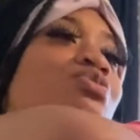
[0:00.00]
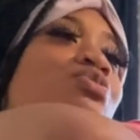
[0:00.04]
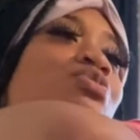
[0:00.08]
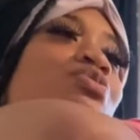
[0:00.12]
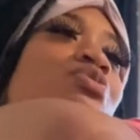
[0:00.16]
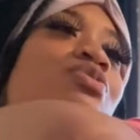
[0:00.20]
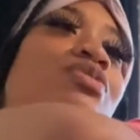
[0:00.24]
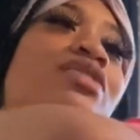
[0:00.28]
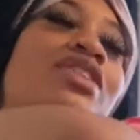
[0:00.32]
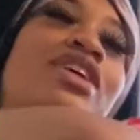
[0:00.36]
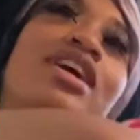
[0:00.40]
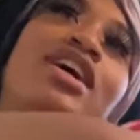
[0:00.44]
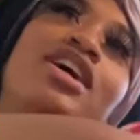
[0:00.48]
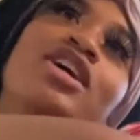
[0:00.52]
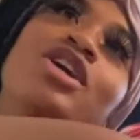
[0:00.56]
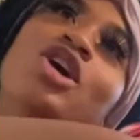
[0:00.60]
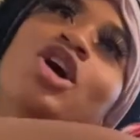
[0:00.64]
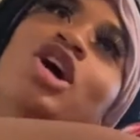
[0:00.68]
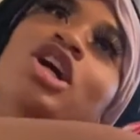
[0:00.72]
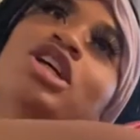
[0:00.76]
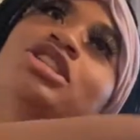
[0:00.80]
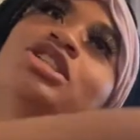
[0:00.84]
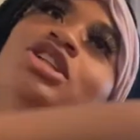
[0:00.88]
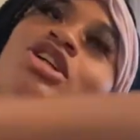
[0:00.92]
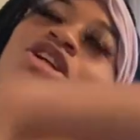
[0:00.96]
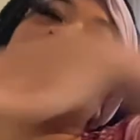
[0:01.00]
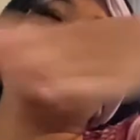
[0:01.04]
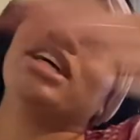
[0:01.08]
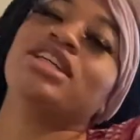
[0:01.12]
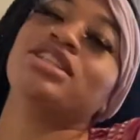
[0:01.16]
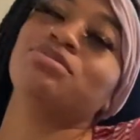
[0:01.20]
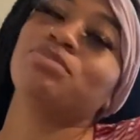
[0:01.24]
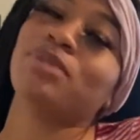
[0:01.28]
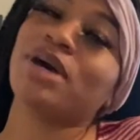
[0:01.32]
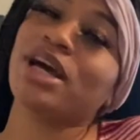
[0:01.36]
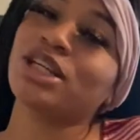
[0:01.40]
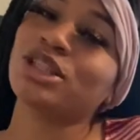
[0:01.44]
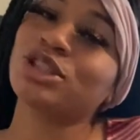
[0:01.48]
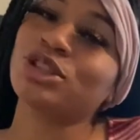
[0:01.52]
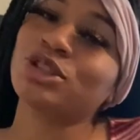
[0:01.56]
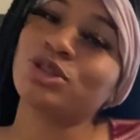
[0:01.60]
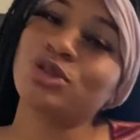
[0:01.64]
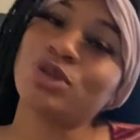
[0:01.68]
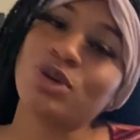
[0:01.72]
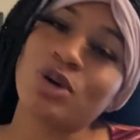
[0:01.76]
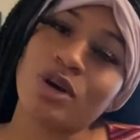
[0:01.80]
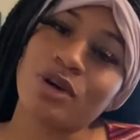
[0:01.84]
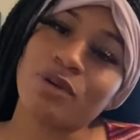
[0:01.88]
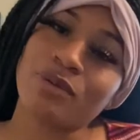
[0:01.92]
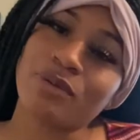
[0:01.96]
Yeah, y'all, so that's my
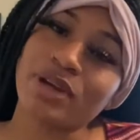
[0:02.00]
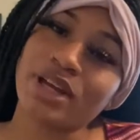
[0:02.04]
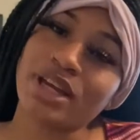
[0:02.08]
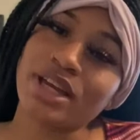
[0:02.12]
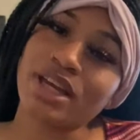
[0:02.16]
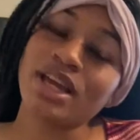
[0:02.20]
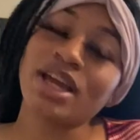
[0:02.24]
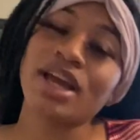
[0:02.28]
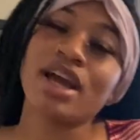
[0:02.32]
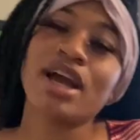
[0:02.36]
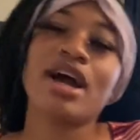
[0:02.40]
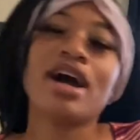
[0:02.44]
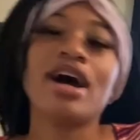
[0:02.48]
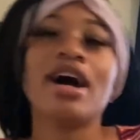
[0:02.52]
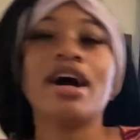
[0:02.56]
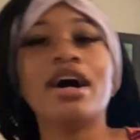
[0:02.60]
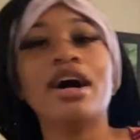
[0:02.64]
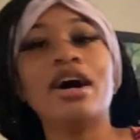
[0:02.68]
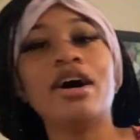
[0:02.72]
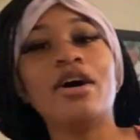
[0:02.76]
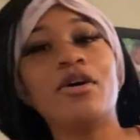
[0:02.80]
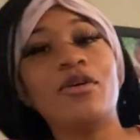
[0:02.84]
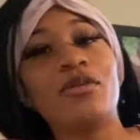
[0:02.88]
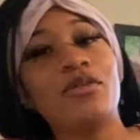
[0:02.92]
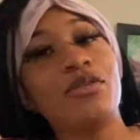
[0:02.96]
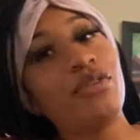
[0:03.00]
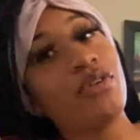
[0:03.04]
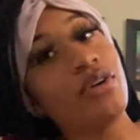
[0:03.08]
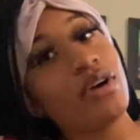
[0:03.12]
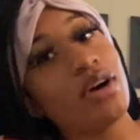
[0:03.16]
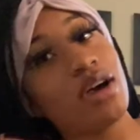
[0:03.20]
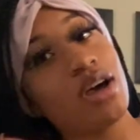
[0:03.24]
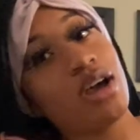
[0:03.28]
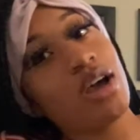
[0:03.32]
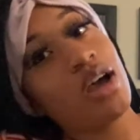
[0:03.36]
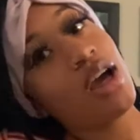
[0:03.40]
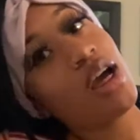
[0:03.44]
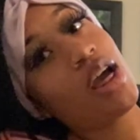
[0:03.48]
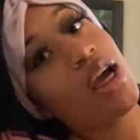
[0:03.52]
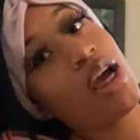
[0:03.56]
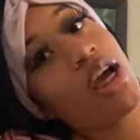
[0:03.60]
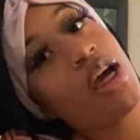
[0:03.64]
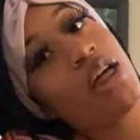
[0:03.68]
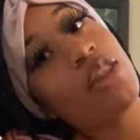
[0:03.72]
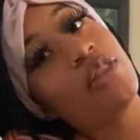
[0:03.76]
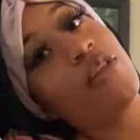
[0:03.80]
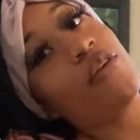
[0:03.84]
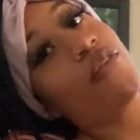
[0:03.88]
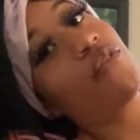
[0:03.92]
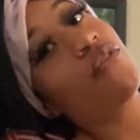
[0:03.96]
story of
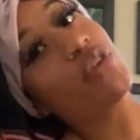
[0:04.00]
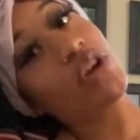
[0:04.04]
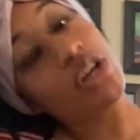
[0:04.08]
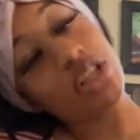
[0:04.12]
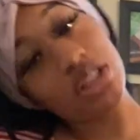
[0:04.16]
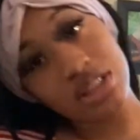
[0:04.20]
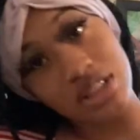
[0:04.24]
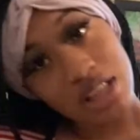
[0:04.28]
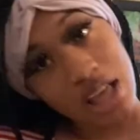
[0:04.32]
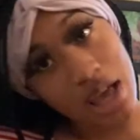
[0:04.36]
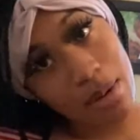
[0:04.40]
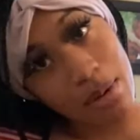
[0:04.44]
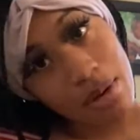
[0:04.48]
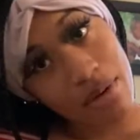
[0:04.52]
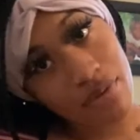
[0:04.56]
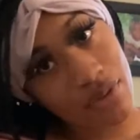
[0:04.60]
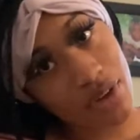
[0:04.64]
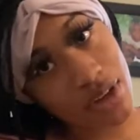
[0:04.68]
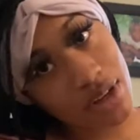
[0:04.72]
the first time I found